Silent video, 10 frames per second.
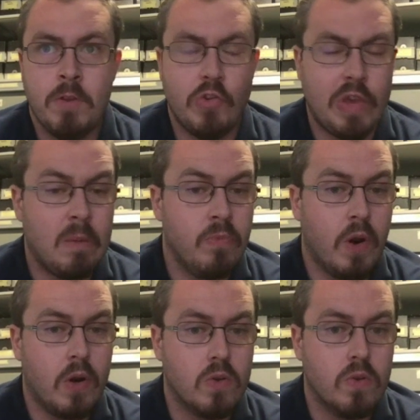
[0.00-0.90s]
Sam
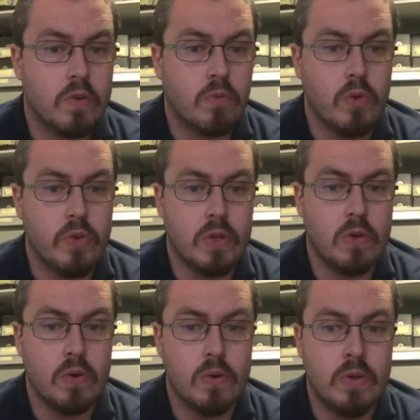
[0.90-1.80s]
Darnold looked really
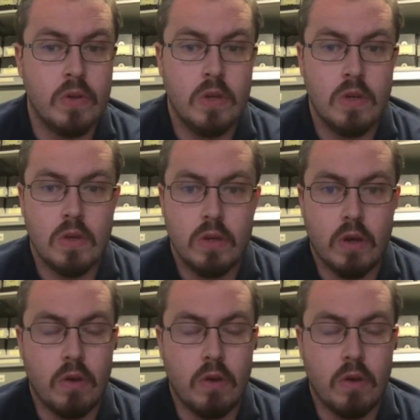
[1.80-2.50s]
good. You know,